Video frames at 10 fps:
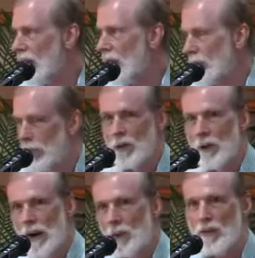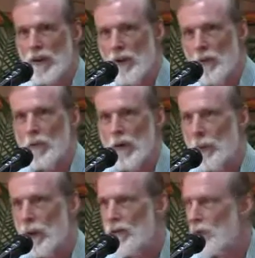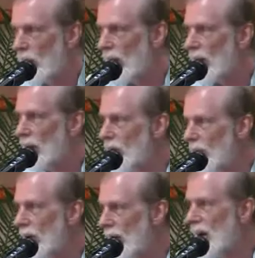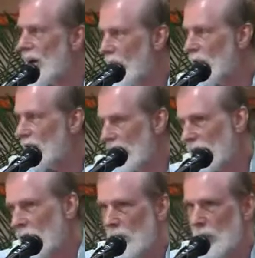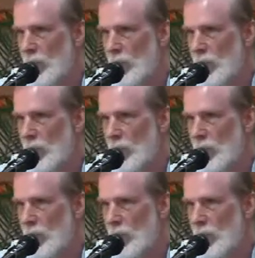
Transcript: of Madurai was given responsibility for closing a certain